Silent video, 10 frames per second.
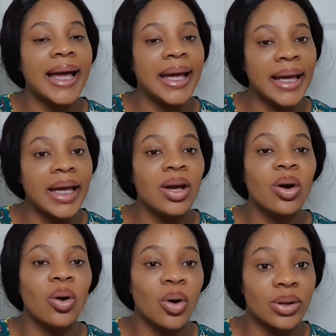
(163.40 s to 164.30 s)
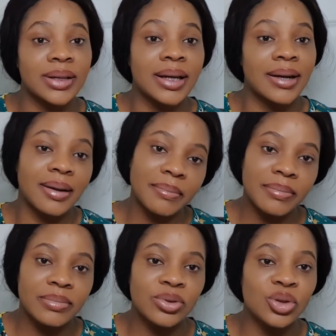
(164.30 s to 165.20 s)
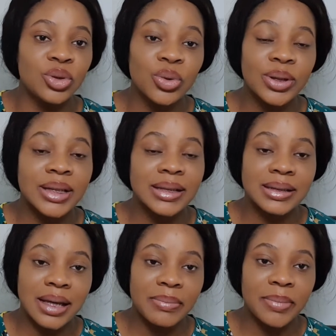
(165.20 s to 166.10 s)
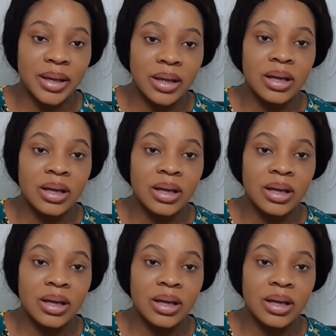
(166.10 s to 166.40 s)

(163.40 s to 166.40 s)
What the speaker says: Ihotaram. Do you understand me?